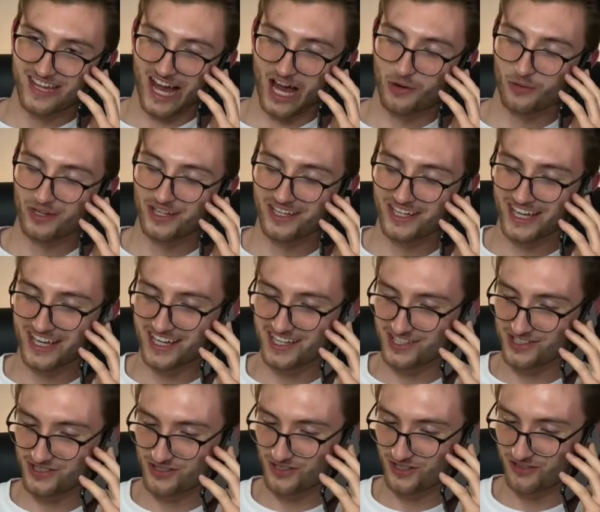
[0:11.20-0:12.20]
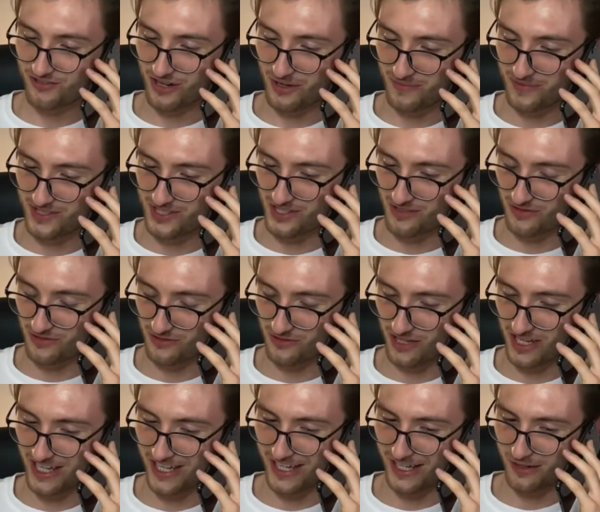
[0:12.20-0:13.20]
I want to get into crypto
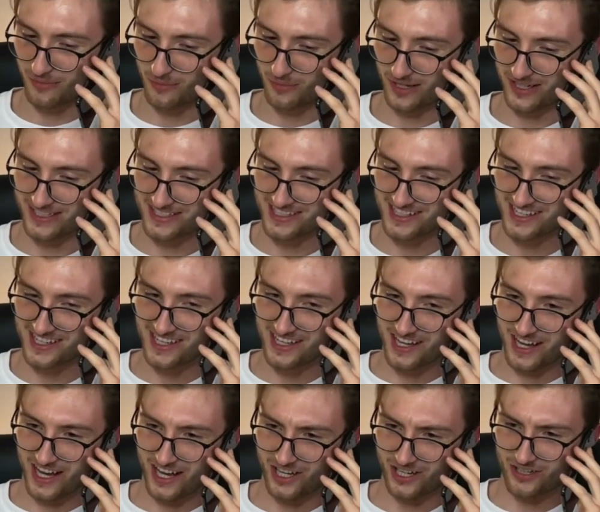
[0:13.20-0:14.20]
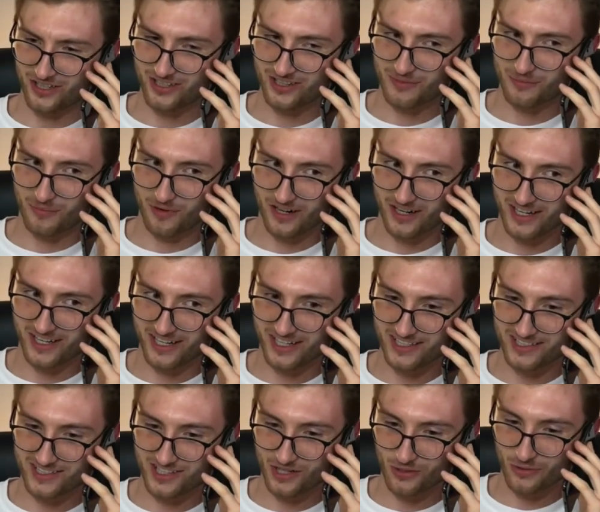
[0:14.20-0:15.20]
trading, but I heard the market is
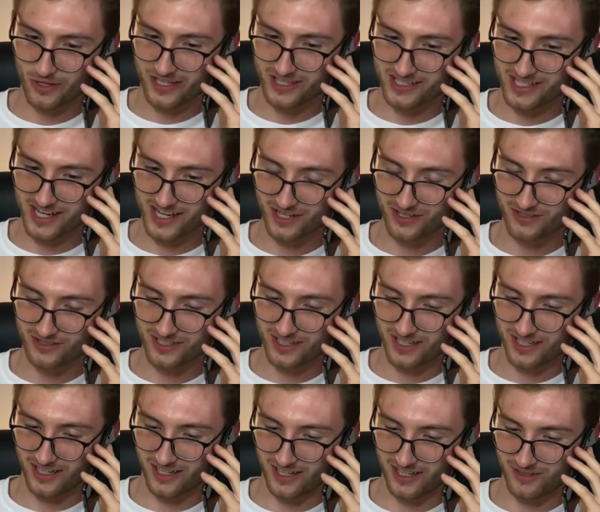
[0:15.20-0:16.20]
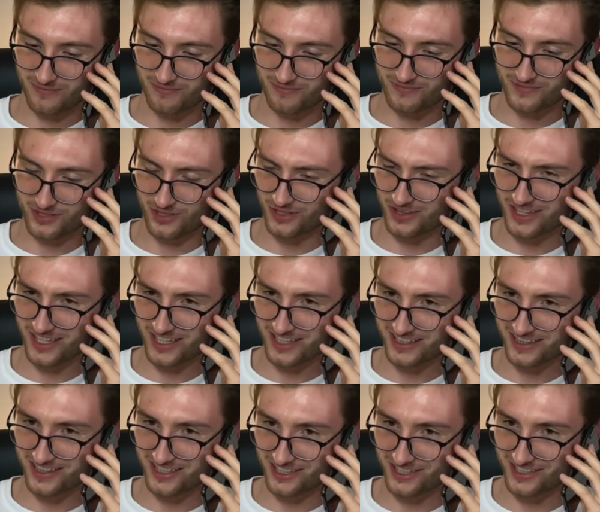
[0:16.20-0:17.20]
going down. Do you think
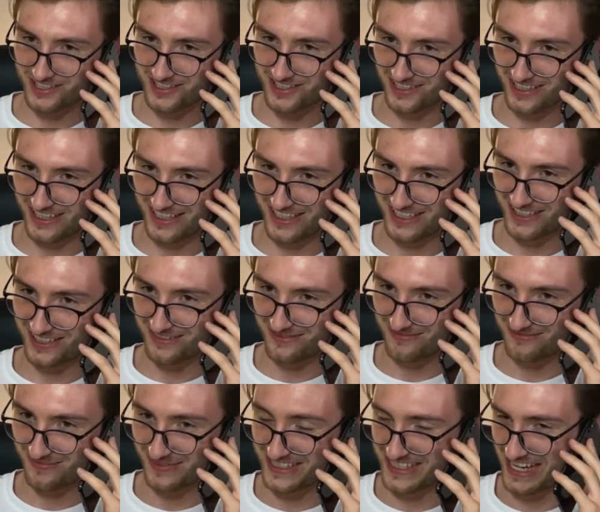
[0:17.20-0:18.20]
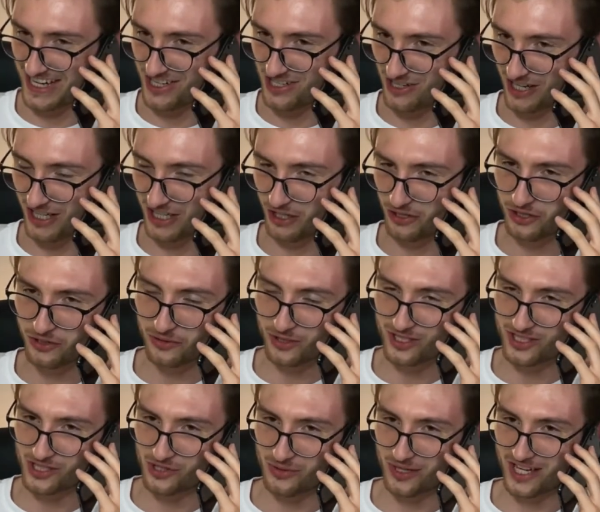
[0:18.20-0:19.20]
there's still any potential? I know you were
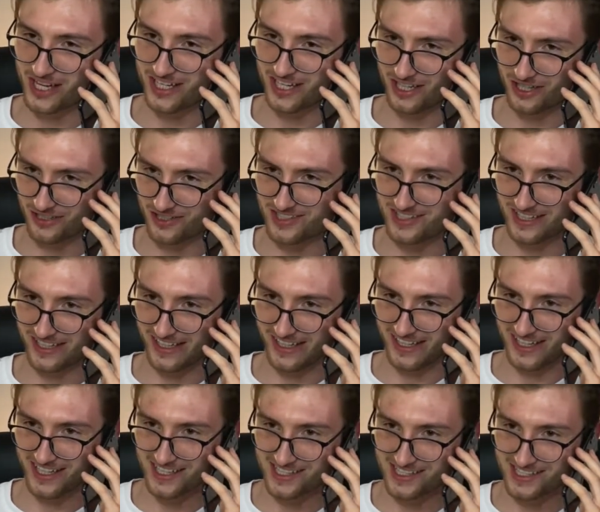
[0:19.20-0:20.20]
doing it. Are you still in it?